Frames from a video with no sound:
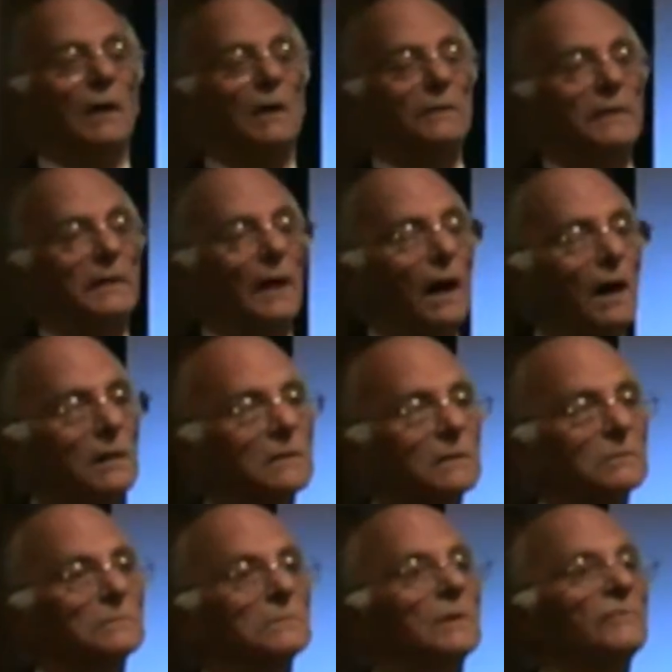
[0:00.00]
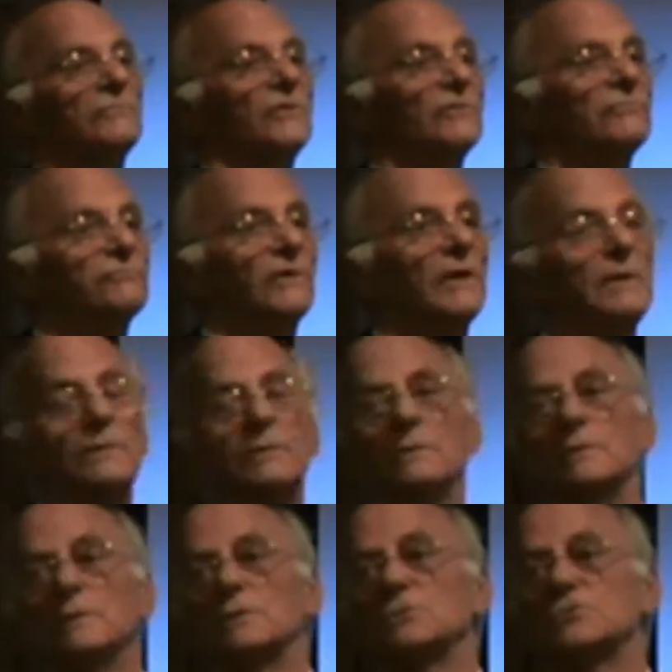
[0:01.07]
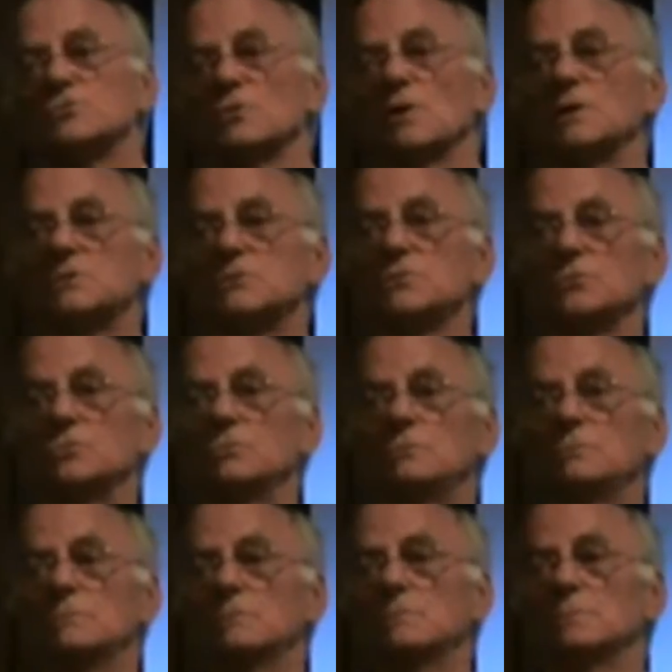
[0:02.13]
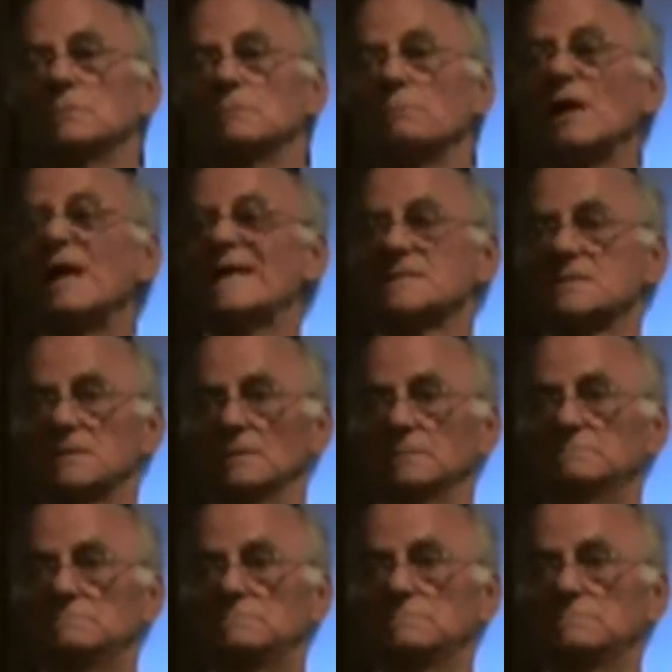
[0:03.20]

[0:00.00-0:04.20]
And the uncle of her friend tried to molest her.